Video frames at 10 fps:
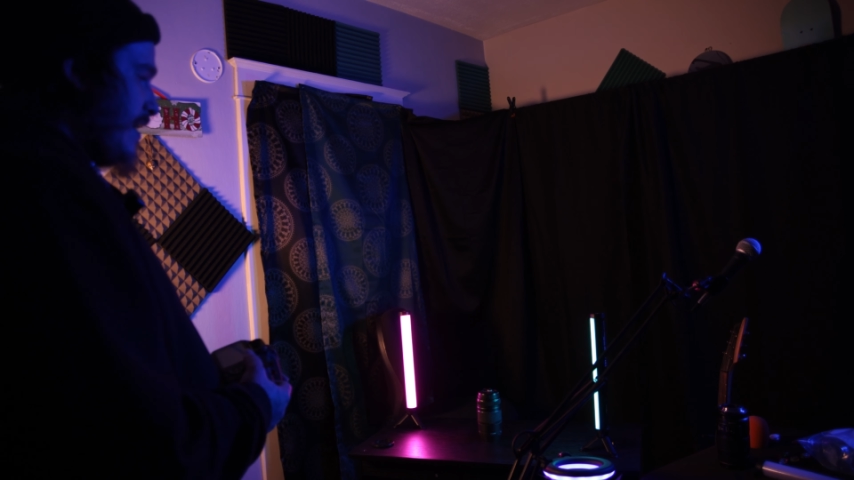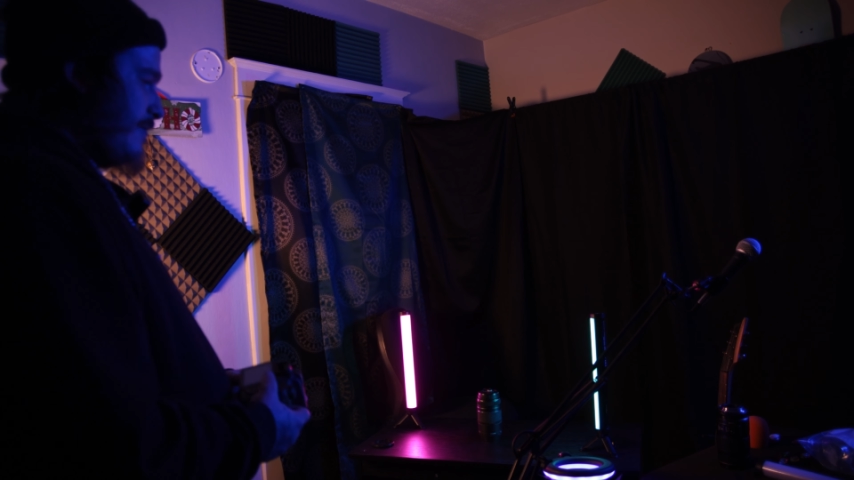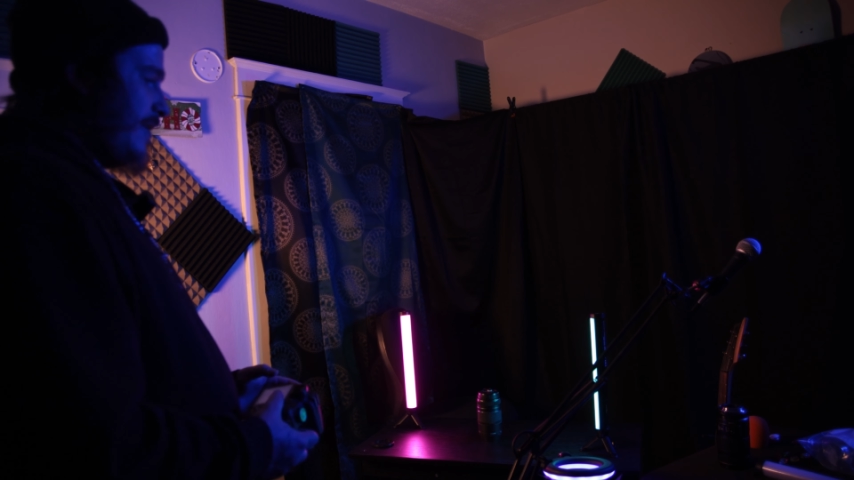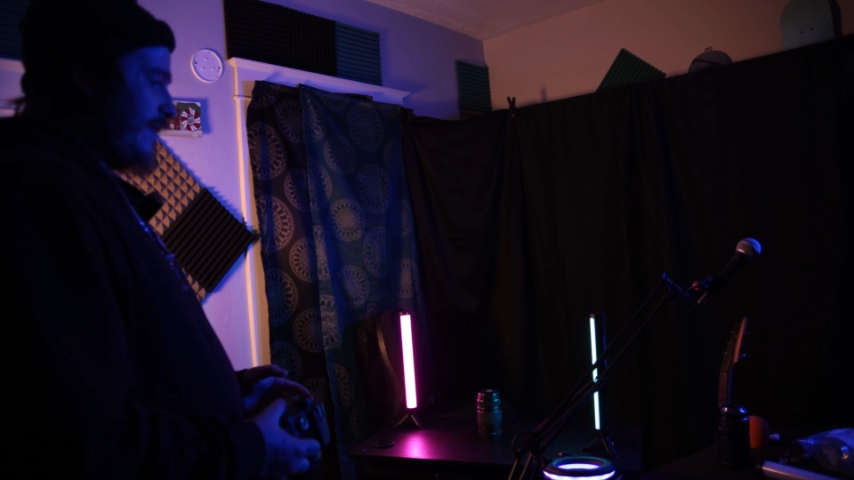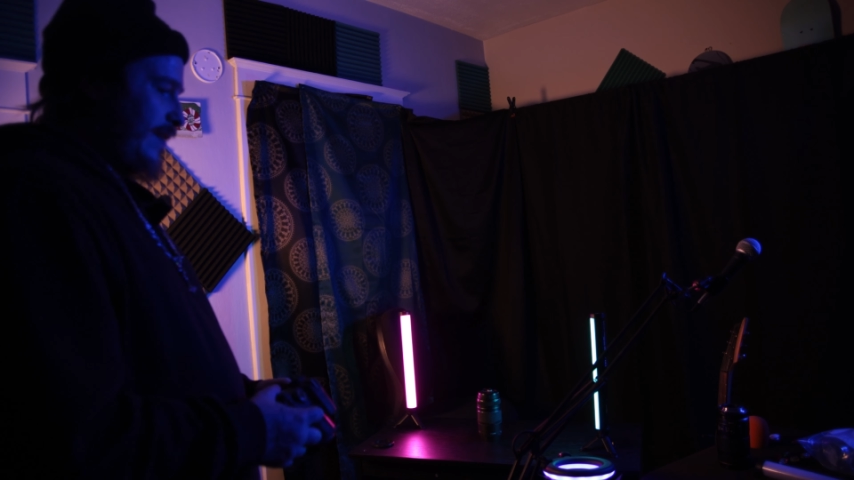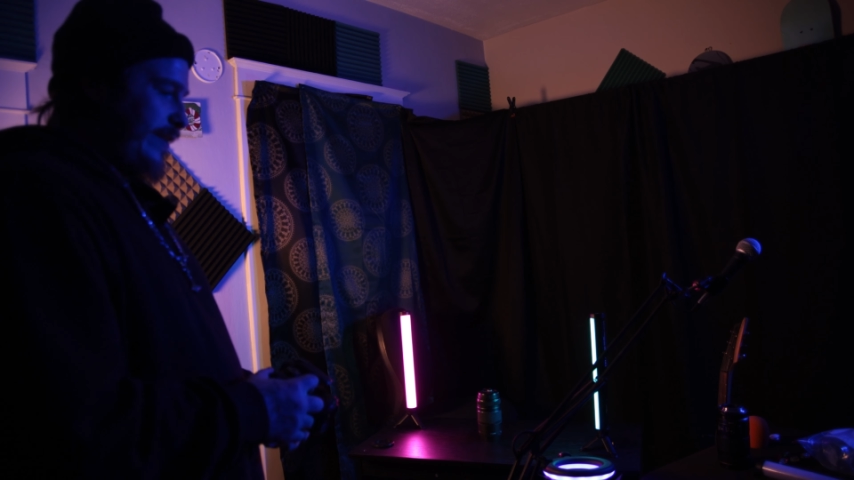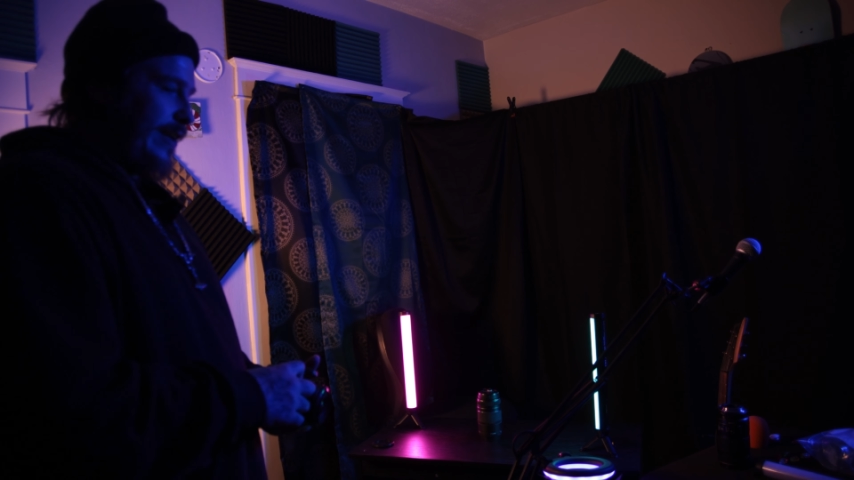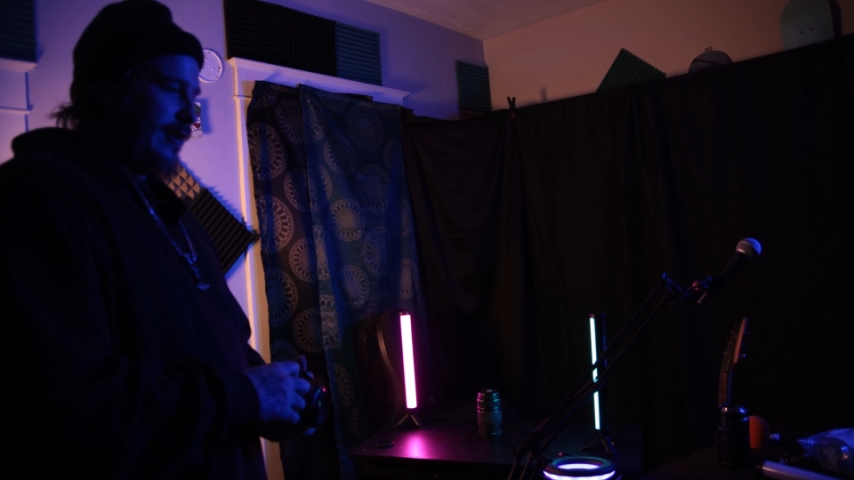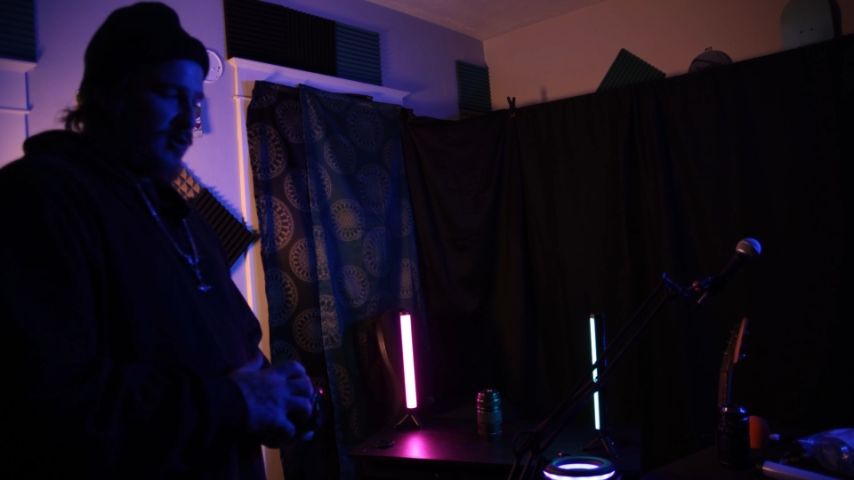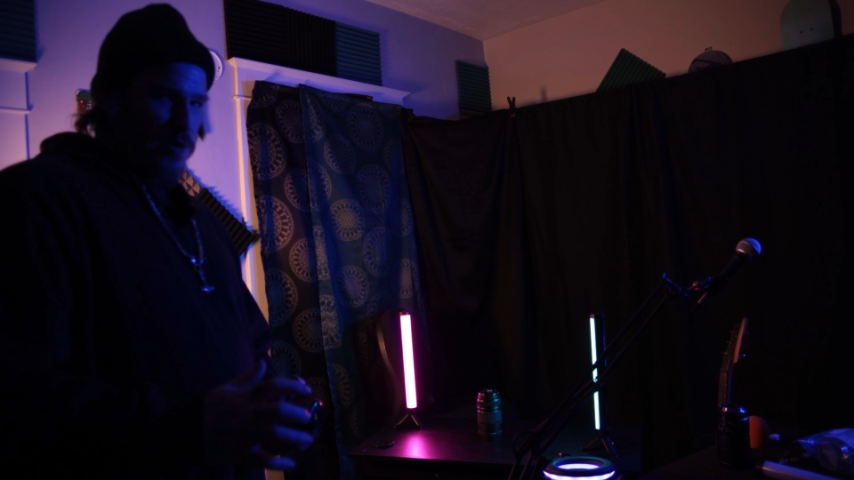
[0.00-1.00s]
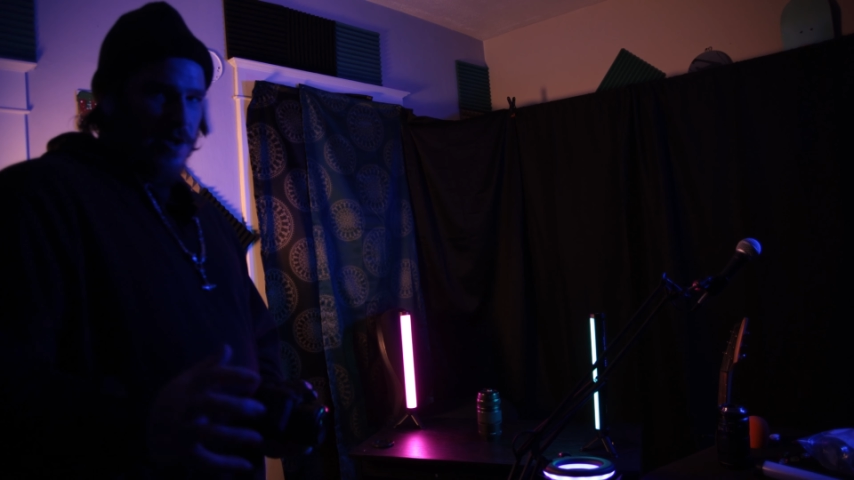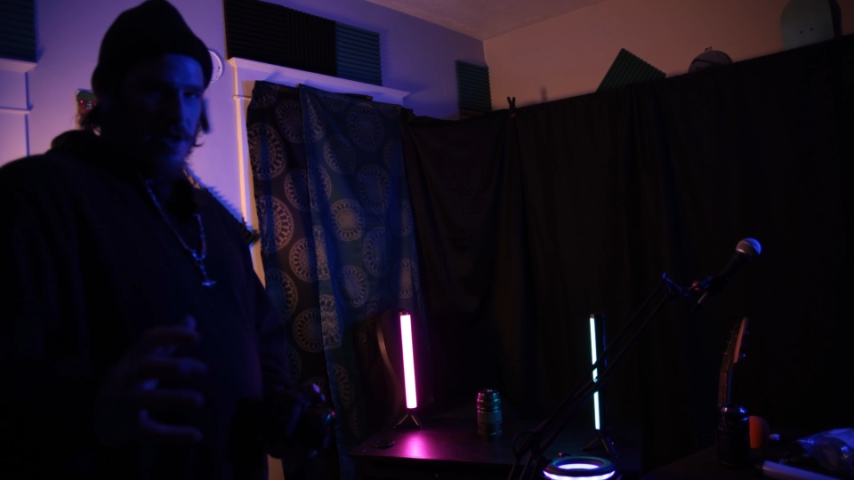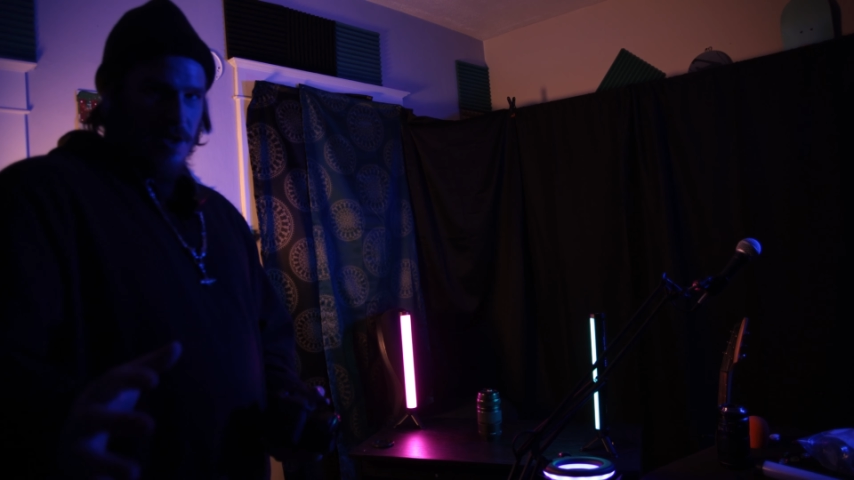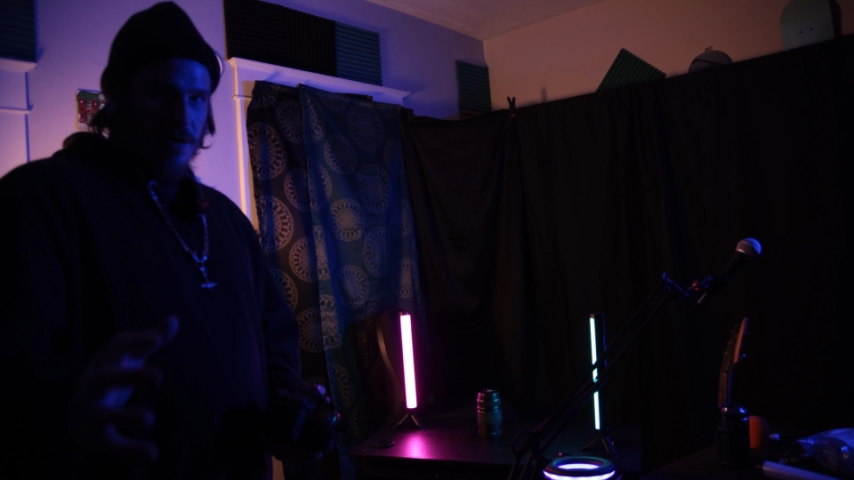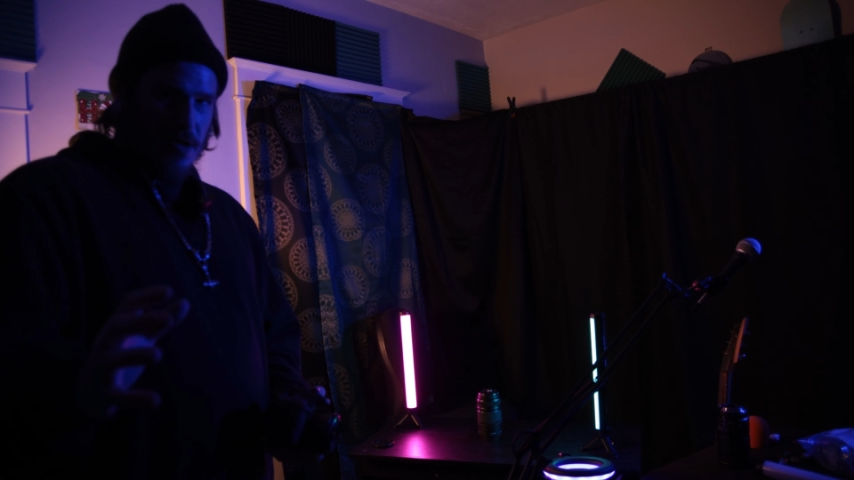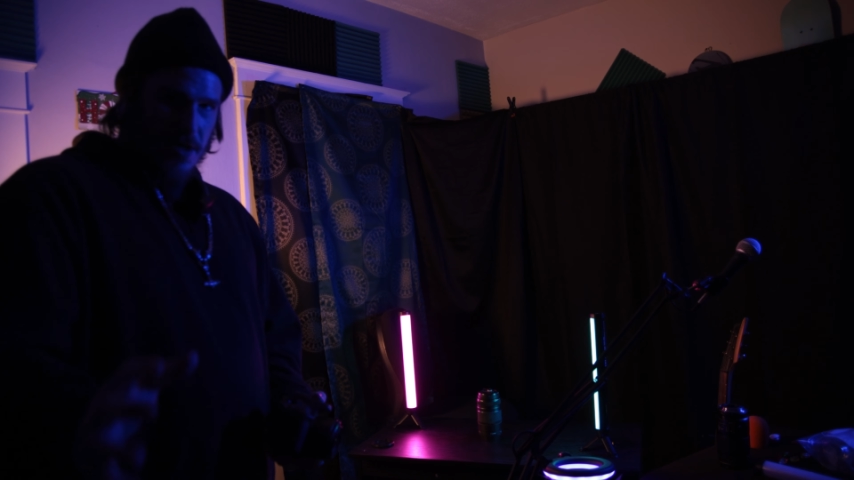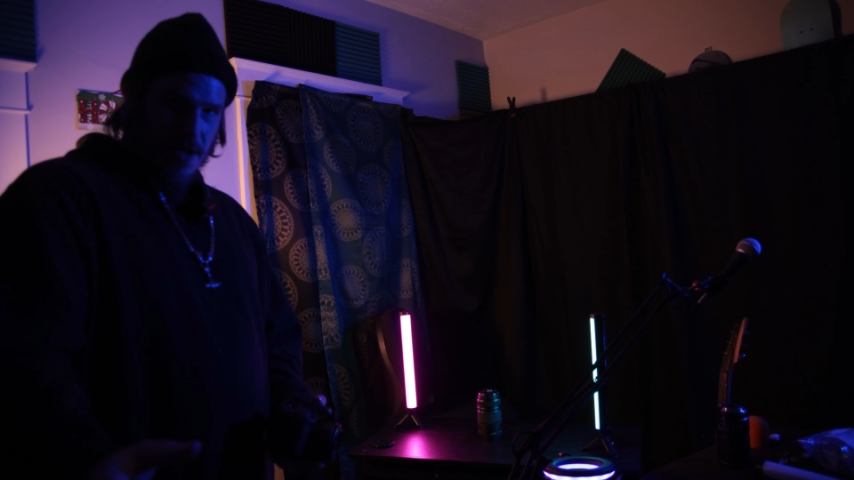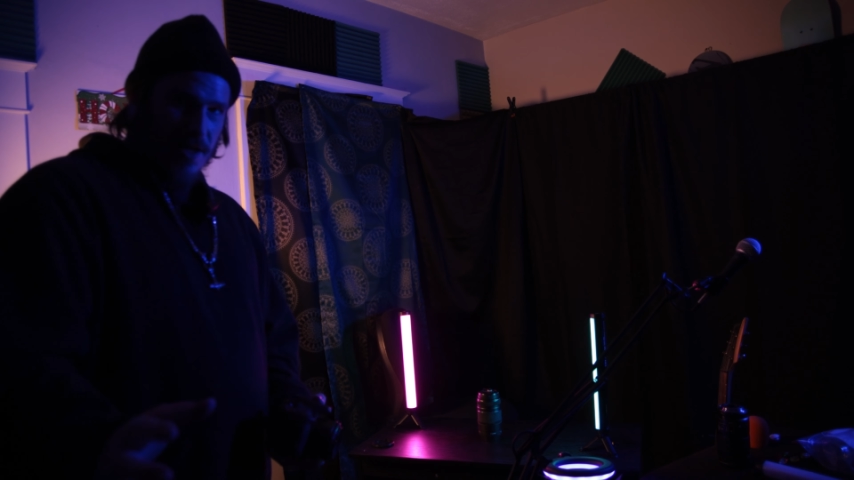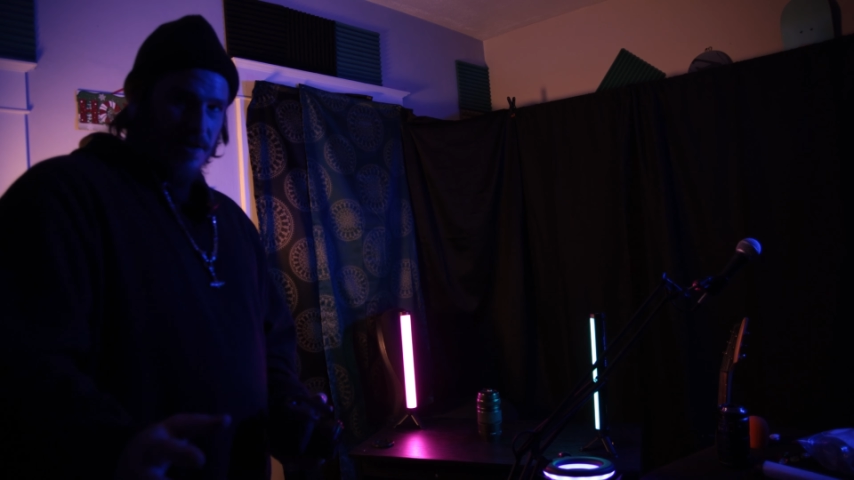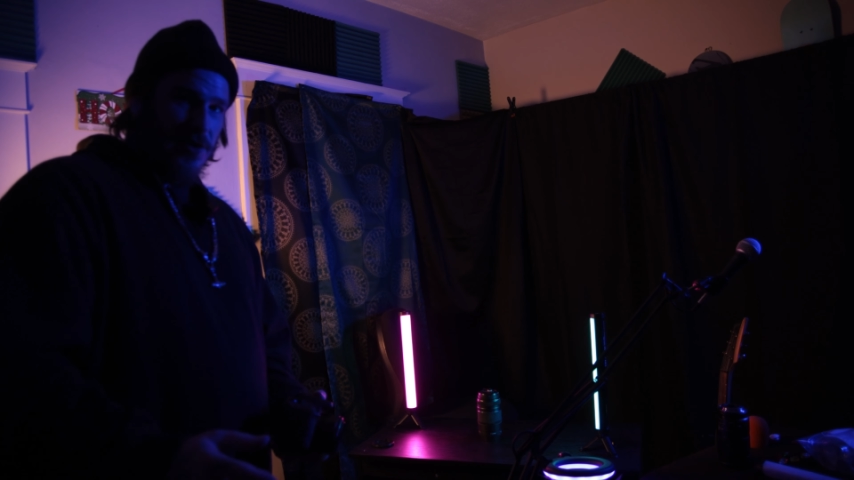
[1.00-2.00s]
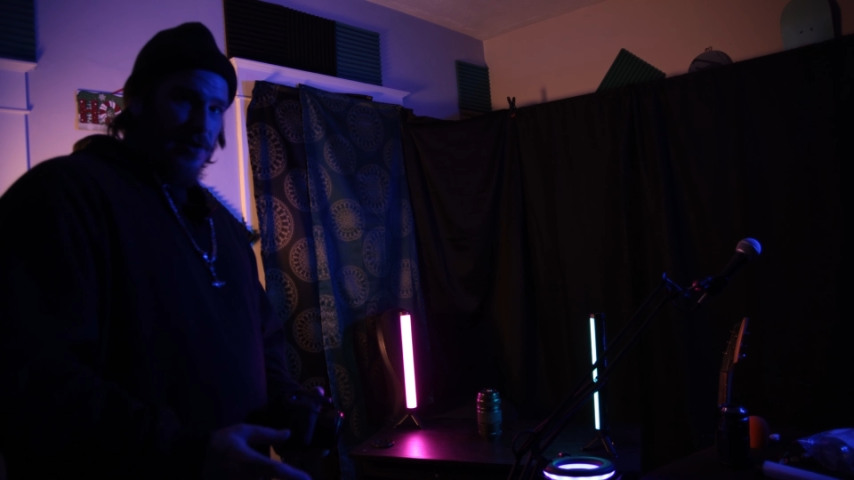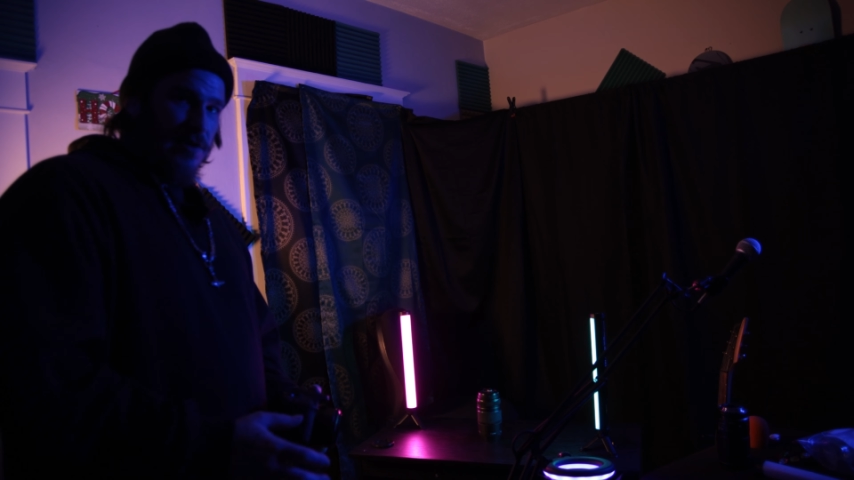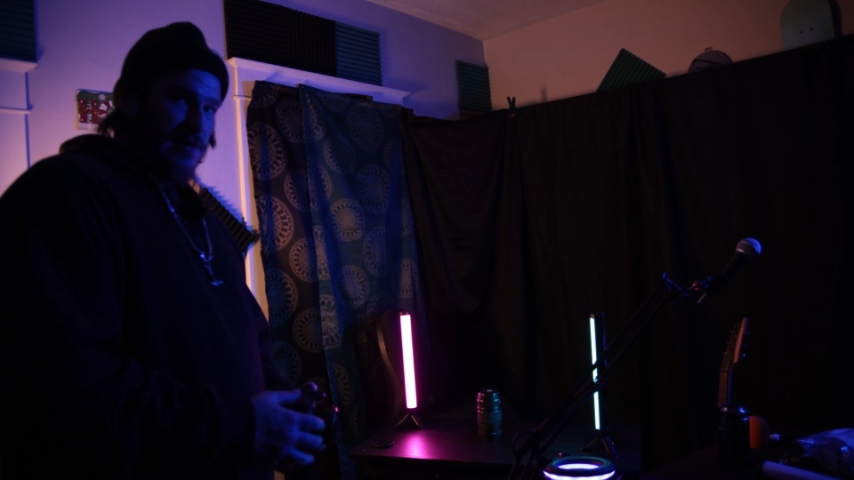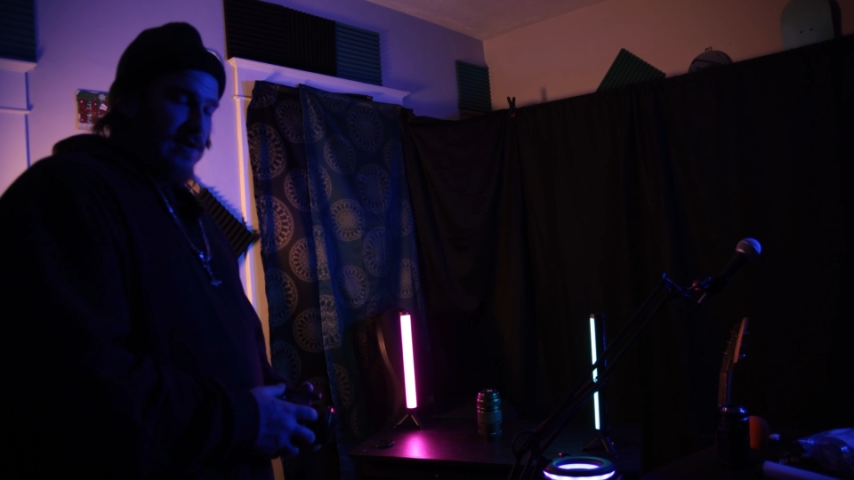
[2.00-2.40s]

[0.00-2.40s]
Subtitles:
everything that your gear does.